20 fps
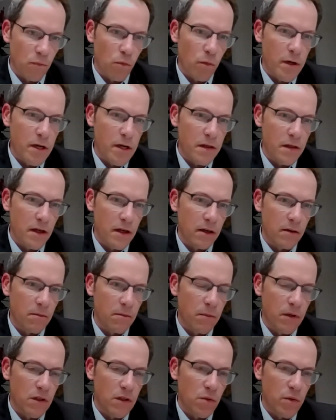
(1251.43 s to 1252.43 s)
We think
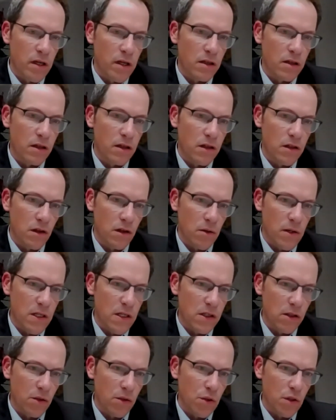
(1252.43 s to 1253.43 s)
between the 3
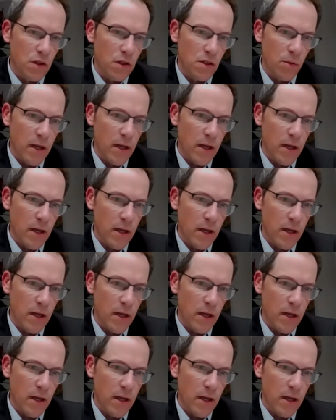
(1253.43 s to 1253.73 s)
solutions